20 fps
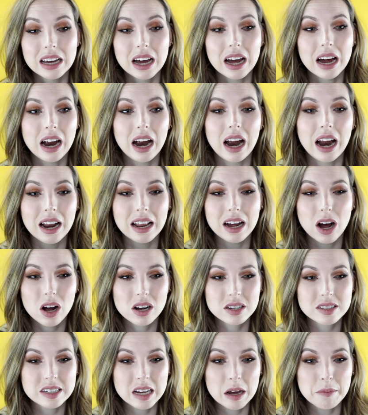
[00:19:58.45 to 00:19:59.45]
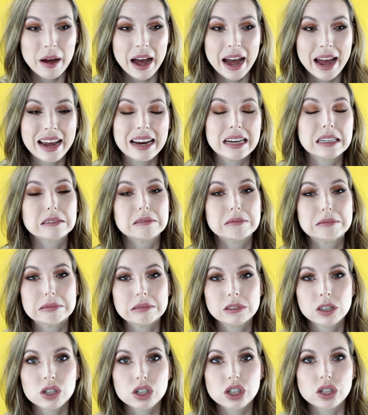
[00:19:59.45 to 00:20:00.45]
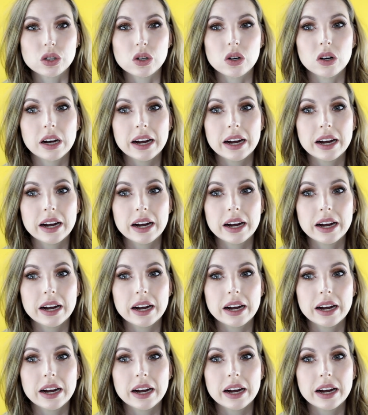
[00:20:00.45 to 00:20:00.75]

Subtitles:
RCMA, not sure.